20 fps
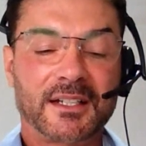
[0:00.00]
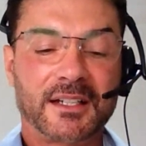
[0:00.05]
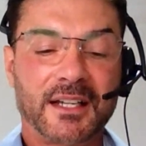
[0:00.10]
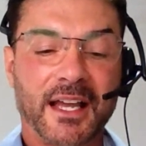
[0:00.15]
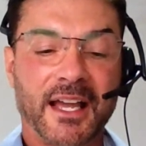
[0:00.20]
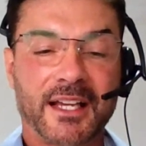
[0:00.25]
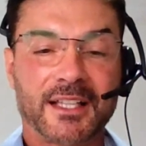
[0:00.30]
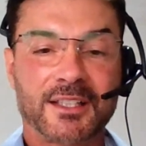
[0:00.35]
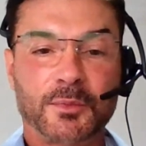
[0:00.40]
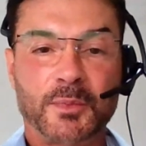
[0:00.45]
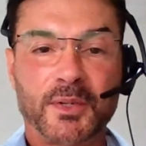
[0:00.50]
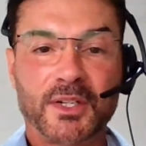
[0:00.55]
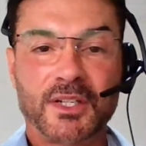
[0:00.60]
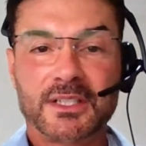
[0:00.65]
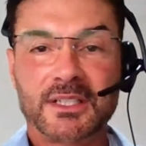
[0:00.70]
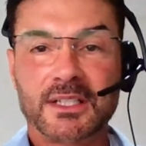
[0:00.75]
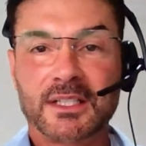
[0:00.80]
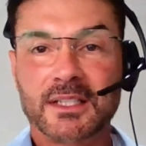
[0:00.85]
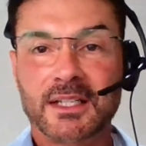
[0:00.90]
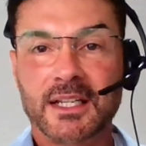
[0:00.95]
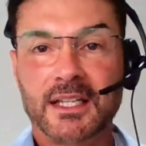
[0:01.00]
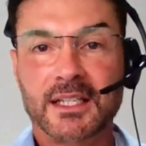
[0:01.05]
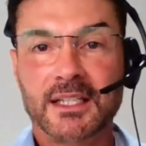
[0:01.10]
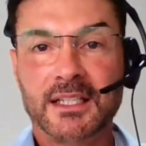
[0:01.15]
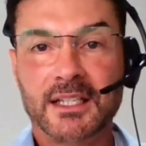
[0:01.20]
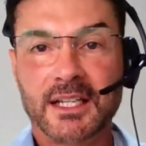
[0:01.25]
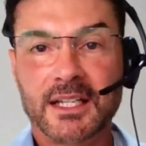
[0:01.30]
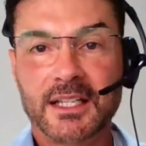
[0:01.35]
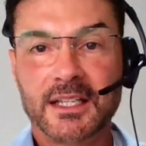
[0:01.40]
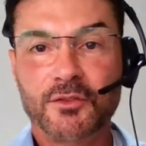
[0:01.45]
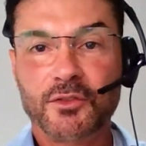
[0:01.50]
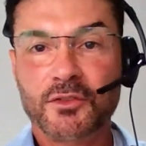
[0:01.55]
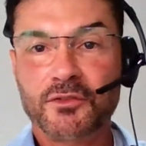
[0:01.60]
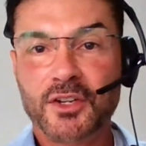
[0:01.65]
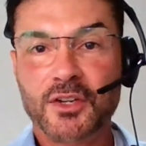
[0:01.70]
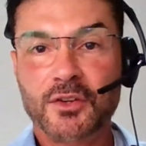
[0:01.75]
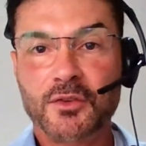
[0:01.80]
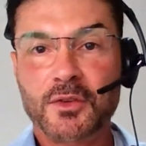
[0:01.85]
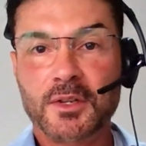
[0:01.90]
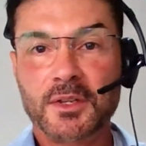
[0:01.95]
expert in
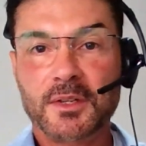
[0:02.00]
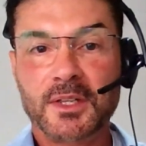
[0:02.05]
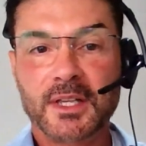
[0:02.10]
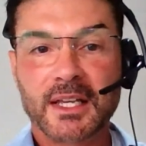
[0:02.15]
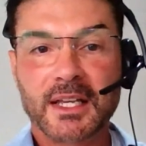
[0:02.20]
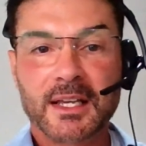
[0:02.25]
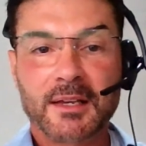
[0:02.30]
reviewing